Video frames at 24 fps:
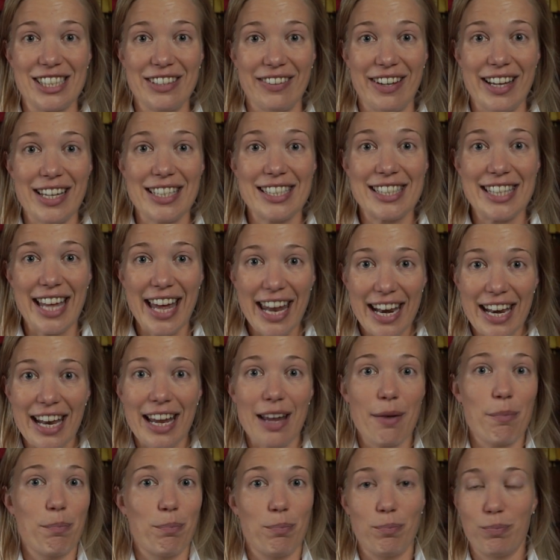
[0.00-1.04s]
So I
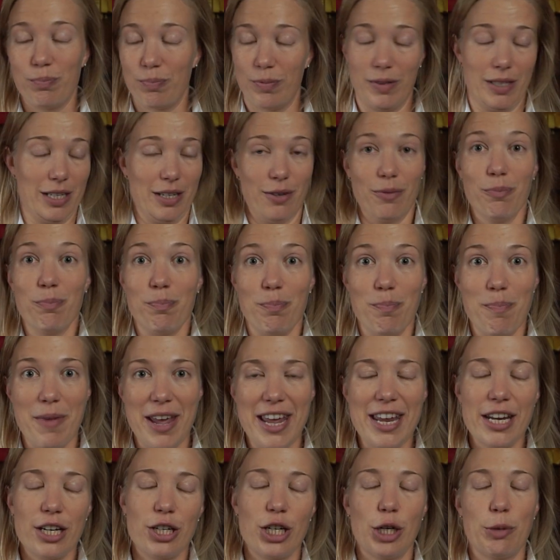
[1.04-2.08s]

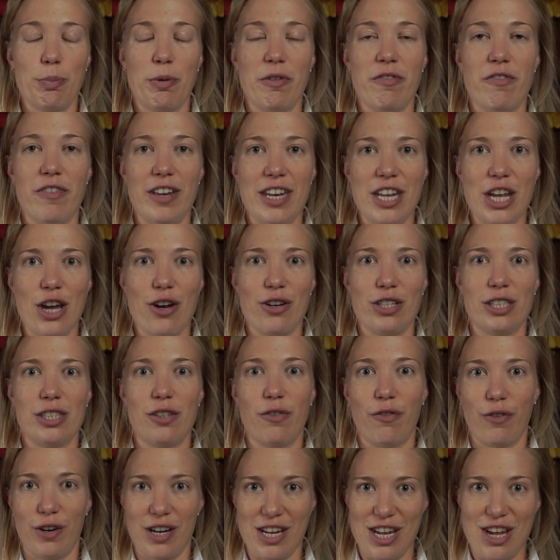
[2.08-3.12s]
made a group of videos
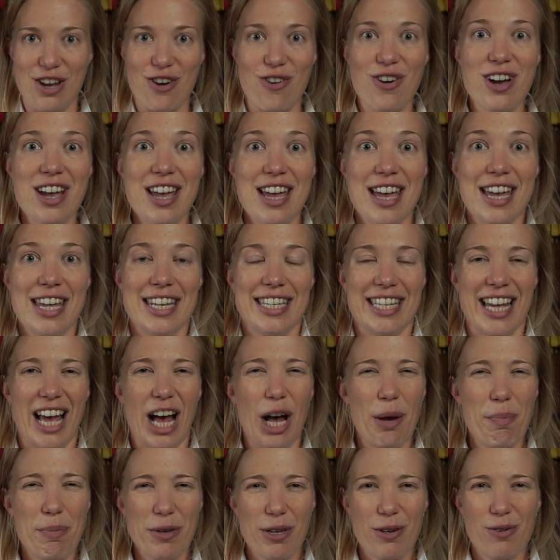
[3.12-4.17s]
for you to
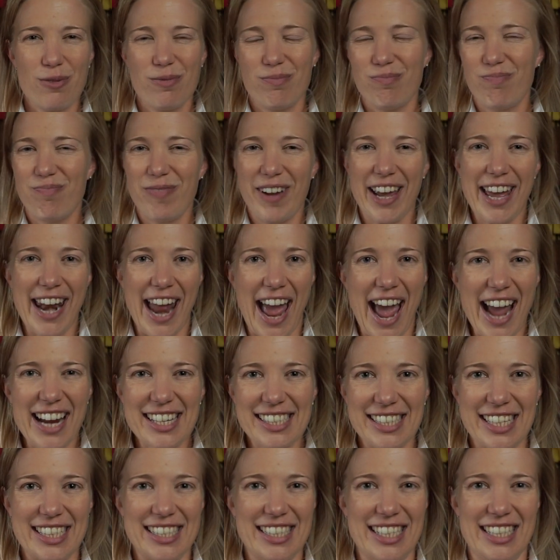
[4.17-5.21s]
help you get
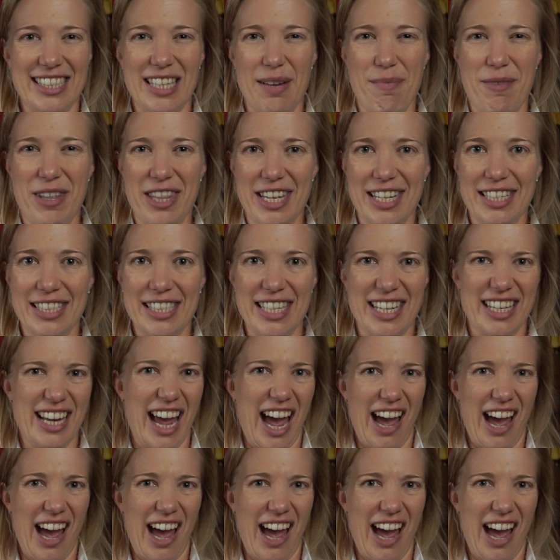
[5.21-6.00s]
access to some of these things.